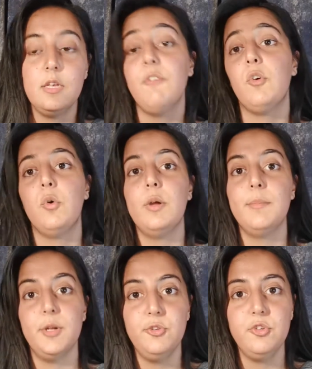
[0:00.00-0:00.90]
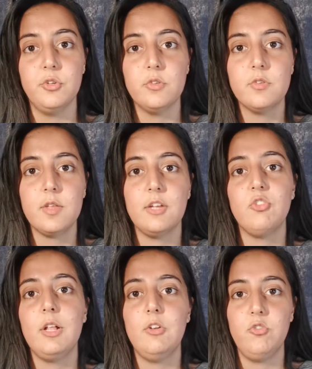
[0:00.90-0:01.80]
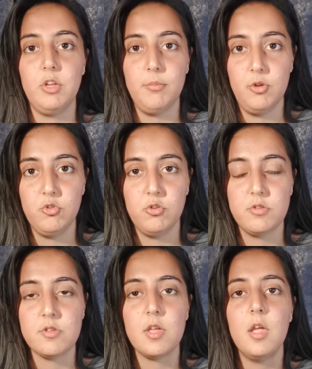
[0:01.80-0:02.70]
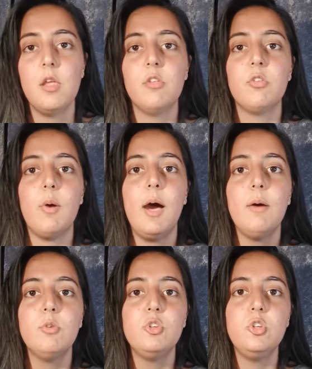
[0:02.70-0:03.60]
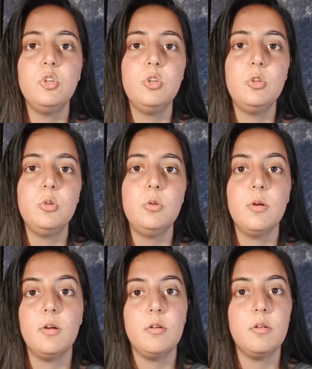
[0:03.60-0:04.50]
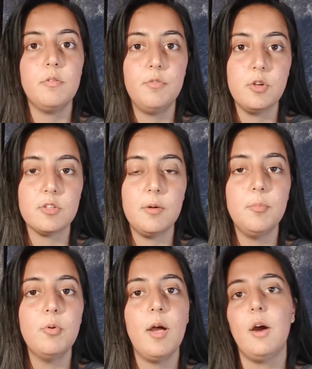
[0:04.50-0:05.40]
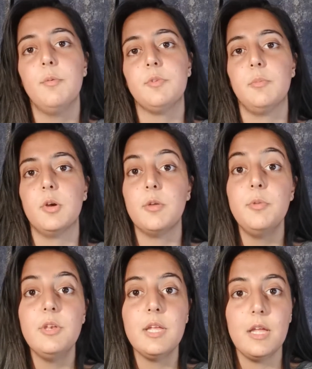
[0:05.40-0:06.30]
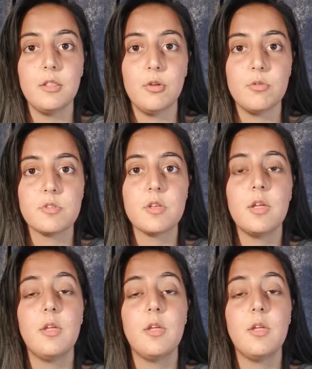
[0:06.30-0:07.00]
difficult emotions and challenging emotions. So how would you, for example, help someone communicate those?